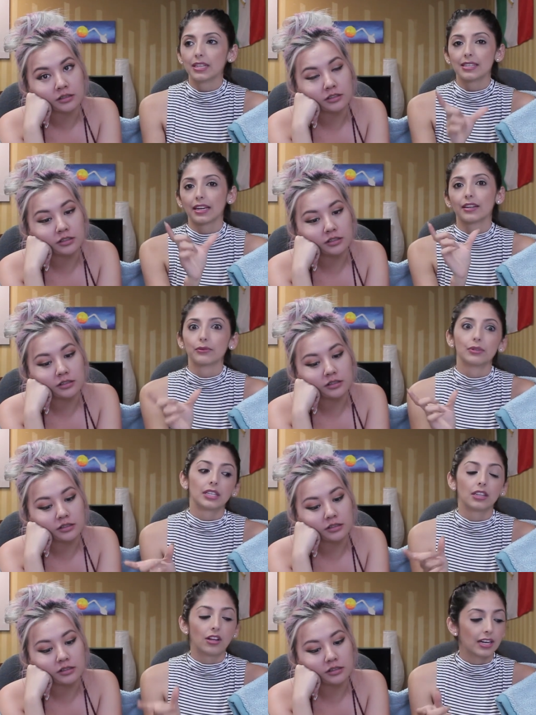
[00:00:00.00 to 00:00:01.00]
Speaker 1: is like a
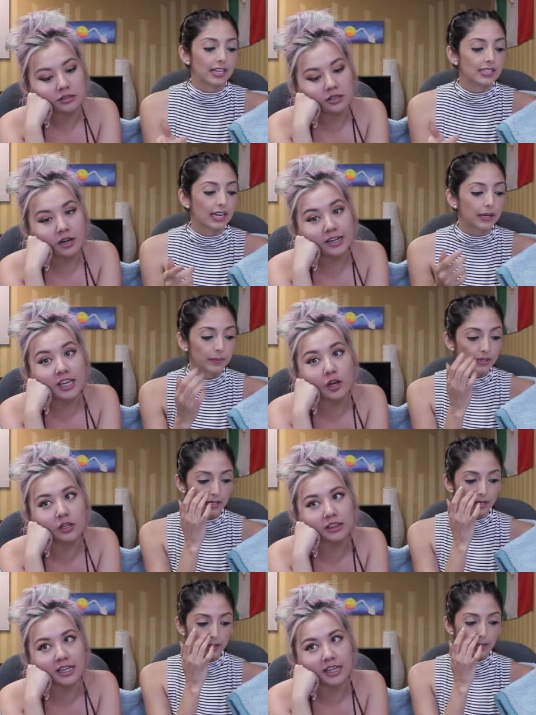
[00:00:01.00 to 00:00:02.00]
really long ass
Speaker 2: name. Don
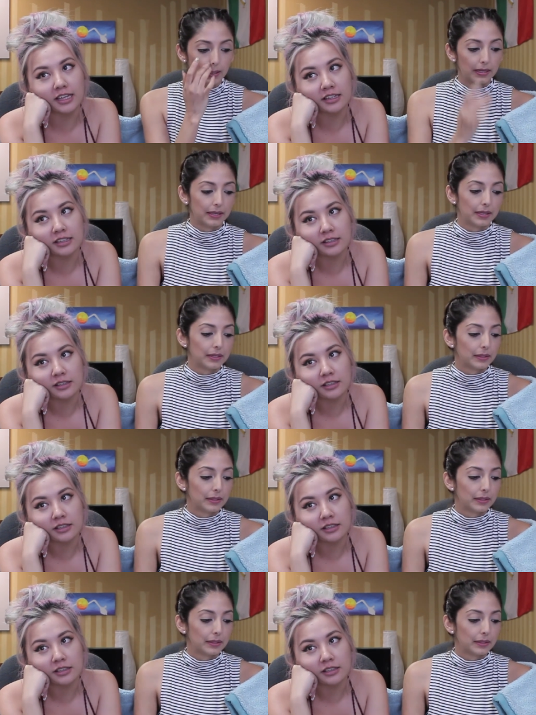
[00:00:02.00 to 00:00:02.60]
Quixote.
Speaker 1: What